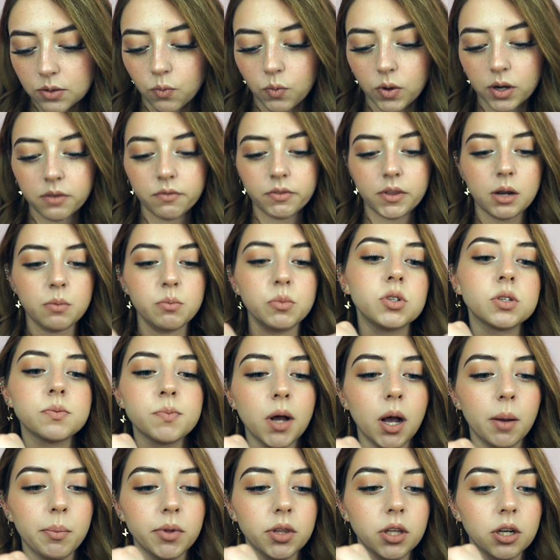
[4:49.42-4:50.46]
One of their most
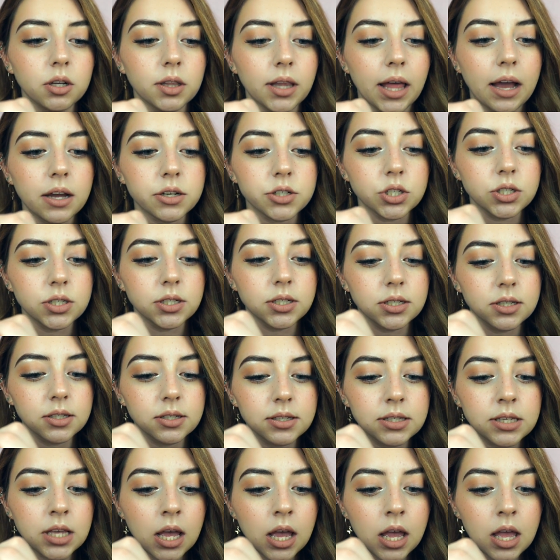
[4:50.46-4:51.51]
popular
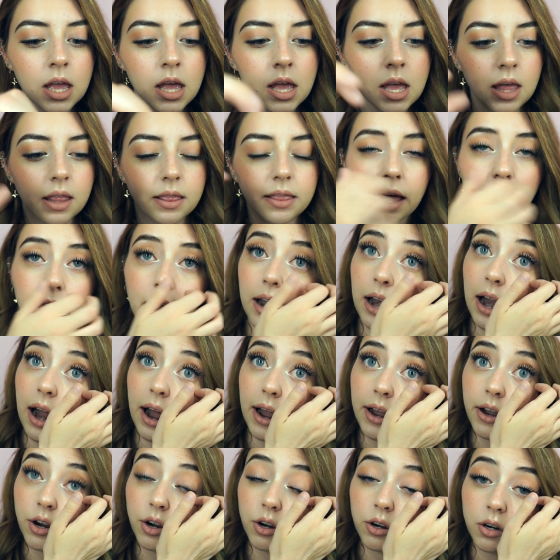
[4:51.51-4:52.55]
lashes that
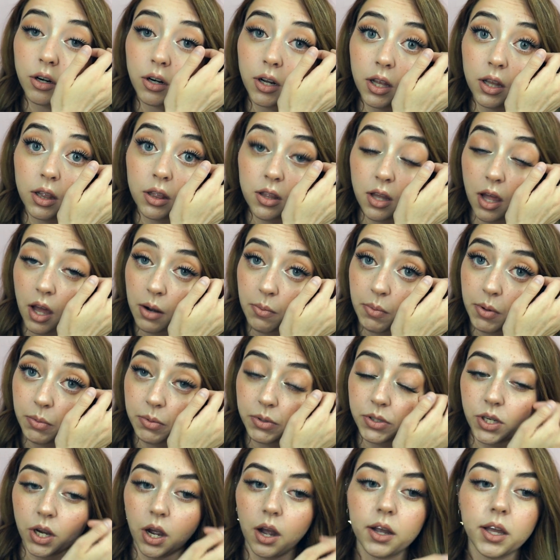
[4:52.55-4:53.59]
I heard a lot of people
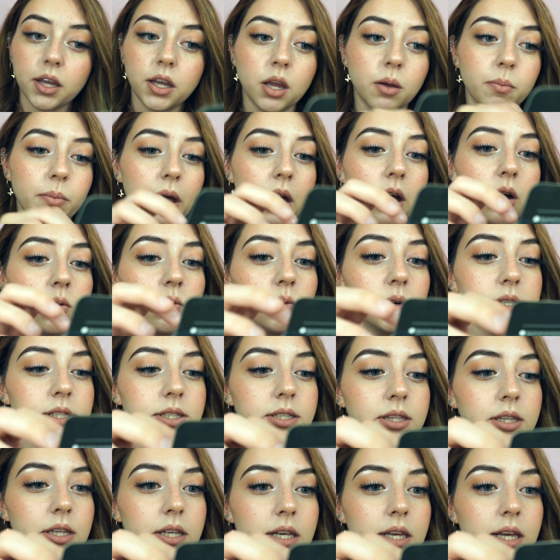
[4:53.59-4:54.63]
talking about was
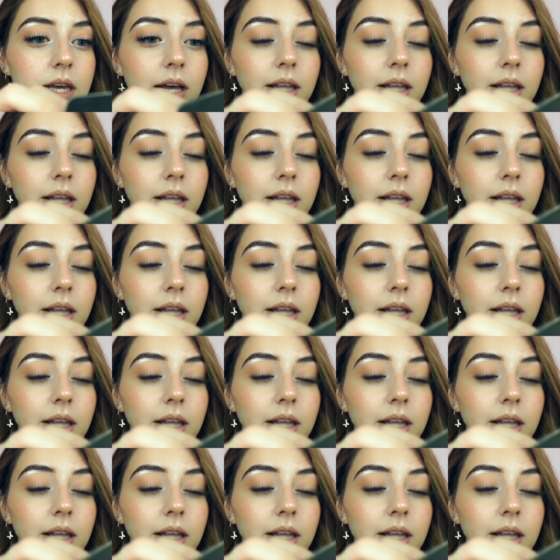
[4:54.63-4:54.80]
the